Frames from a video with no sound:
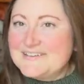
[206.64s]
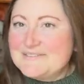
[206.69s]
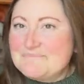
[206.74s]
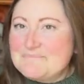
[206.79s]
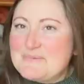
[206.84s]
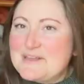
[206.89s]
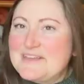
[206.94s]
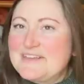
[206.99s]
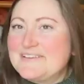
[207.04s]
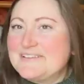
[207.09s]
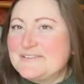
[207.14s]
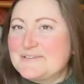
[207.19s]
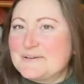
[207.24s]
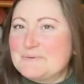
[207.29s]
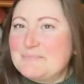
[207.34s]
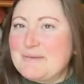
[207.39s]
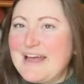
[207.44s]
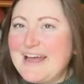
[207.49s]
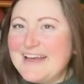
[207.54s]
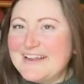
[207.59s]
make it look
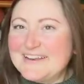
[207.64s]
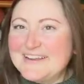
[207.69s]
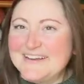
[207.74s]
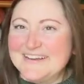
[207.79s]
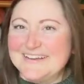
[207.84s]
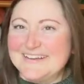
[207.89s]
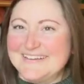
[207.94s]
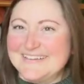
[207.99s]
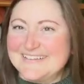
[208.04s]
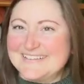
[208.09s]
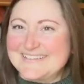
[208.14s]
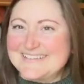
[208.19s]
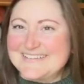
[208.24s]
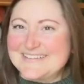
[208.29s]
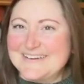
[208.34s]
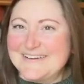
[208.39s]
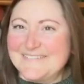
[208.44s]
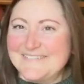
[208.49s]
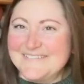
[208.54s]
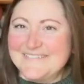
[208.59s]
bad.
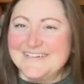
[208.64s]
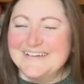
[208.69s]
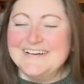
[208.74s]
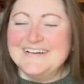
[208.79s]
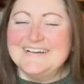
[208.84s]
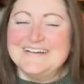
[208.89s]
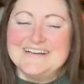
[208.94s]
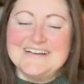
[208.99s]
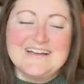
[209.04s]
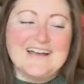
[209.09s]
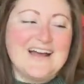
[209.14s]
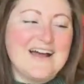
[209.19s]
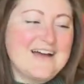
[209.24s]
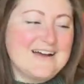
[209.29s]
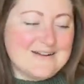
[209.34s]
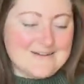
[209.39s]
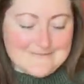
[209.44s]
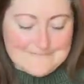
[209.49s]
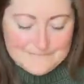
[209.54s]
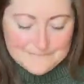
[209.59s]
So
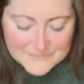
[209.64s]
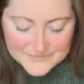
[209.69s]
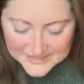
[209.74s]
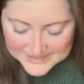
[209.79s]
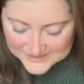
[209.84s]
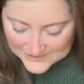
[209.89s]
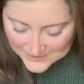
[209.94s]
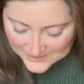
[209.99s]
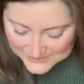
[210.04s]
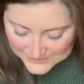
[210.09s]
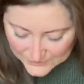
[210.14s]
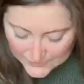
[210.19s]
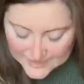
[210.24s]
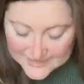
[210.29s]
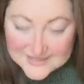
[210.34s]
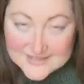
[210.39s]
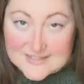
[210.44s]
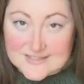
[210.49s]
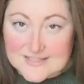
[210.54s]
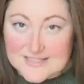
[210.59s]
it's also, I
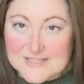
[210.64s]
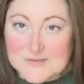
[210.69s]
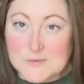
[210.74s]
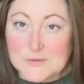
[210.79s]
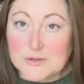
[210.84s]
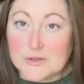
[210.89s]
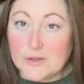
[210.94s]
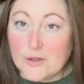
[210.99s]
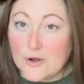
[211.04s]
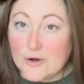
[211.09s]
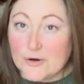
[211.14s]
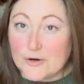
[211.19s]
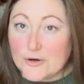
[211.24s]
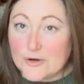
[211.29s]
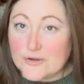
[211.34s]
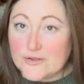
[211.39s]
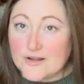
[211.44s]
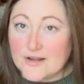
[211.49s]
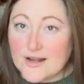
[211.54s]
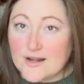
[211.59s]
knit this one longer
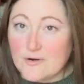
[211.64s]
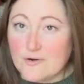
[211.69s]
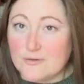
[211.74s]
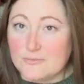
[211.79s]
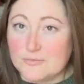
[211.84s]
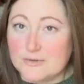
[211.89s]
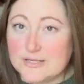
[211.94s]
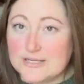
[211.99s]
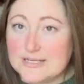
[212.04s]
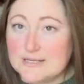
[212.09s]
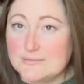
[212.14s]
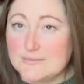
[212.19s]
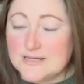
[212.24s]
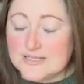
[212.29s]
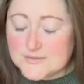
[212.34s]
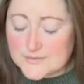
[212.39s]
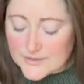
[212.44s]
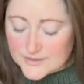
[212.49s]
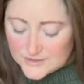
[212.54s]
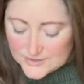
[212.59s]
than I normally knit my
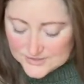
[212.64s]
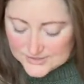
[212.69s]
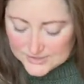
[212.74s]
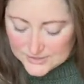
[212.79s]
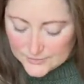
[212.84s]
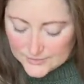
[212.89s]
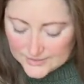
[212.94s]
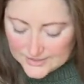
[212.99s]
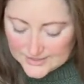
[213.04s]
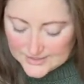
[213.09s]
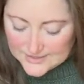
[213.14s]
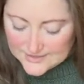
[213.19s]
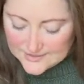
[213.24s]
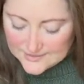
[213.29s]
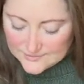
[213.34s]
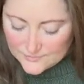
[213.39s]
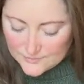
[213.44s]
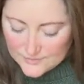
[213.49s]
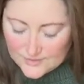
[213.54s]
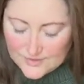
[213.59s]
sweaters, so it
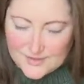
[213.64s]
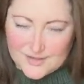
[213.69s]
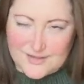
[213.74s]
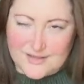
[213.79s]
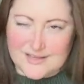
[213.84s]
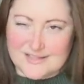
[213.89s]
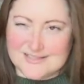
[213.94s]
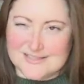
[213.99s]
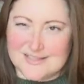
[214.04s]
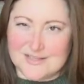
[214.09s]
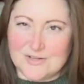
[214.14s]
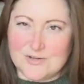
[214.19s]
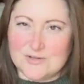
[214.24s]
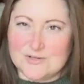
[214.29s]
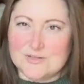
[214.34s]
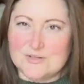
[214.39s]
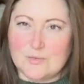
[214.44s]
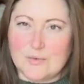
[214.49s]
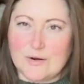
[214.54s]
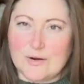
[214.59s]
really isn't good
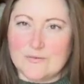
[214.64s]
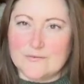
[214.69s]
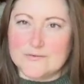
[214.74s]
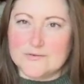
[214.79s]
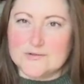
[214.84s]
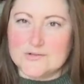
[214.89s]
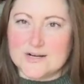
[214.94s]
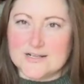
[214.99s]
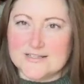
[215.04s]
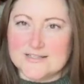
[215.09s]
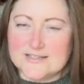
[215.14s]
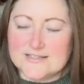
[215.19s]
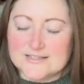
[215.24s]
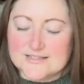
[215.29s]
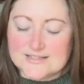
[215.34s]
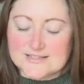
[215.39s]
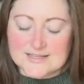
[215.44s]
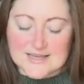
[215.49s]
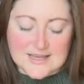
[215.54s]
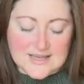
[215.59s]
to wear over dresses.
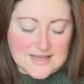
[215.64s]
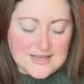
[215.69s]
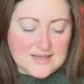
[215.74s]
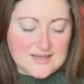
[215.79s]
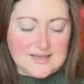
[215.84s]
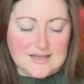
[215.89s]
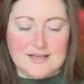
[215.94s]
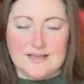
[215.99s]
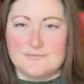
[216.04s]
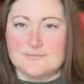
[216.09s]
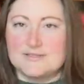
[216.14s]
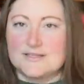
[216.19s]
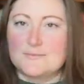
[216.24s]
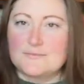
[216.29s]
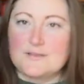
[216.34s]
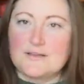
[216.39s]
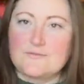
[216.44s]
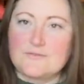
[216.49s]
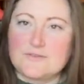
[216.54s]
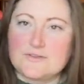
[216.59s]
Same
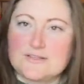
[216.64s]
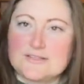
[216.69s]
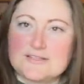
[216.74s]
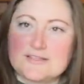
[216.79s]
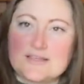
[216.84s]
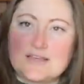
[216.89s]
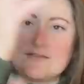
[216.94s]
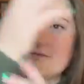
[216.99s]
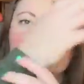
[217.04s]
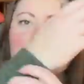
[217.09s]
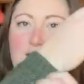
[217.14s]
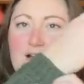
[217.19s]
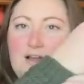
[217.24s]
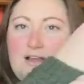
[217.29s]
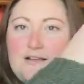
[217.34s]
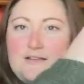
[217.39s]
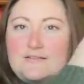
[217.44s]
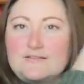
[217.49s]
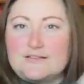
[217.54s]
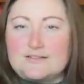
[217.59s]
thing for the sleeves. Like
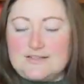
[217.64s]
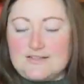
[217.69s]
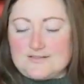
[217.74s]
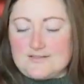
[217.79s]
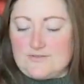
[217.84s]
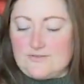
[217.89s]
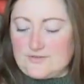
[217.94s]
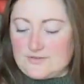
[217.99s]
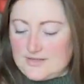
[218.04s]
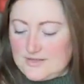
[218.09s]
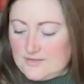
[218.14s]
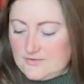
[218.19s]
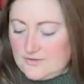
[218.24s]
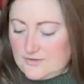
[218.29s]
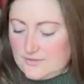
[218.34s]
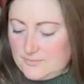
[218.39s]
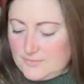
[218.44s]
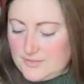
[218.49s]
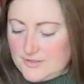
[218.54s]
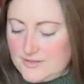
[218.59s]
it doesn't look that
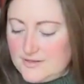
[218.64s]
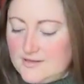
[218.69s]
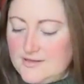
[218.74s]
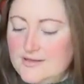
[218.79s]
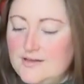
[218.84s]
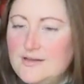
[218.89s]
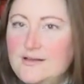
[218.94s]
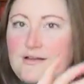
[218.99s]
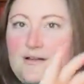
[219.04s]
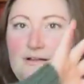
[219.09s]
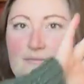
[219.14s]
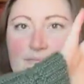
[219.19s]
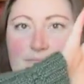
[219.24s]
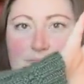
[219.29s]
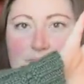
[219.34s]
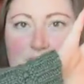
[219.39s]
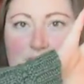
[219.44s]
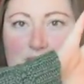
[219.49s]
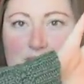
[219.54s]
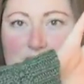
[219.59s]
long, but
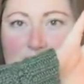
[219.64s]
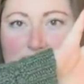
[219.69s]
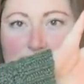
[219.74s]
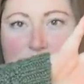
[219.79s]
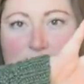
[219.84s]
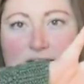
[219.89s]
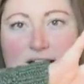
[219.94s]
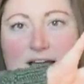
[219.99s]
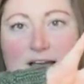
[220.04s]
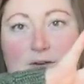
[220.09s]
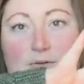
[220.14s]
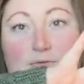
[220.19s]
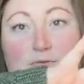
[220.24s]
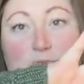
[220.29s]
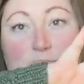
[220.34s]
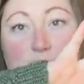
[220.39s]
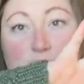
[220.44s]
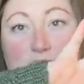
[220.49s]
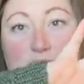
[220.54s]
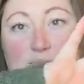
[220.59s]
like I don't
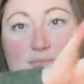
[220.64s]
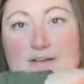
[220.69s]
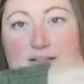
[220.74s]
normally knit my